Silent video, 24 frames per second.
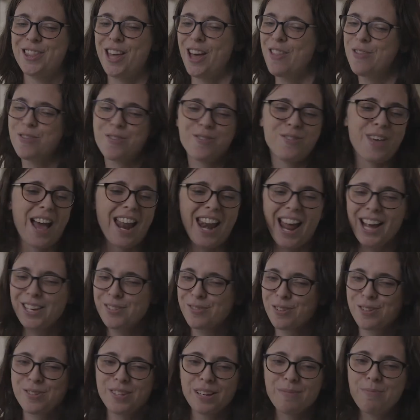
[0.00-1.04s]
then that
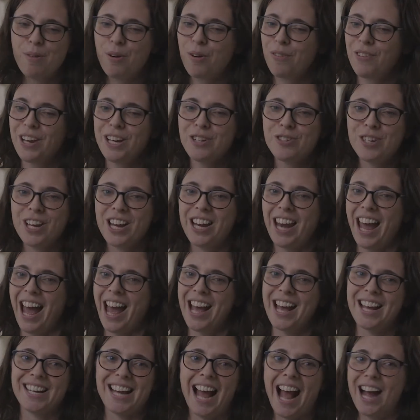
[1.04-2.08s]
extrinsic motivation
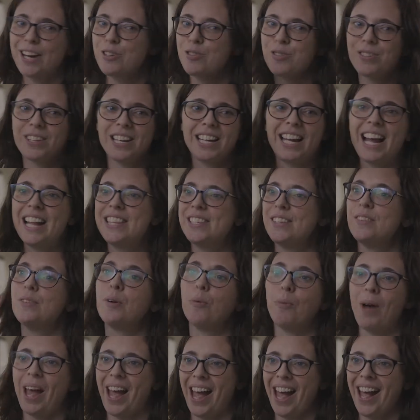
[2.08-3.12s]
actually gets in the
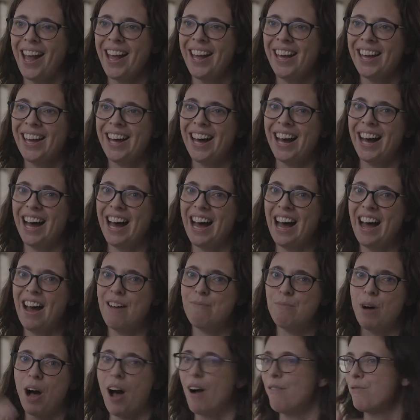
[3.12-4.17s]
way
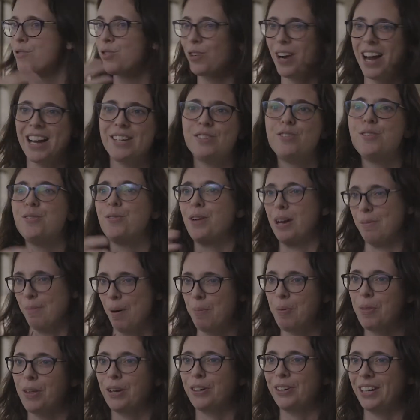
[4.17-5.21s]
of trying to come up
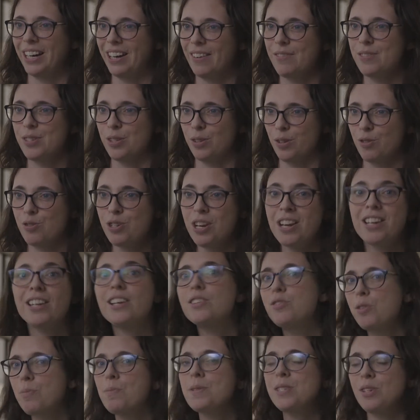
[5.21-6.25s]
with a creative solution
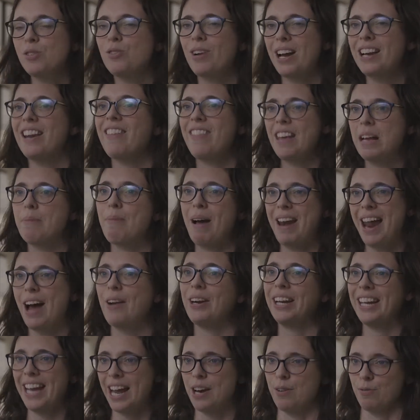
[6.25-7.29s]
because you're busy trying to think about how to
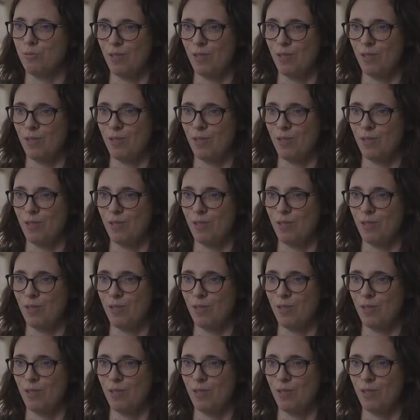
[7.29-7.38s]
get it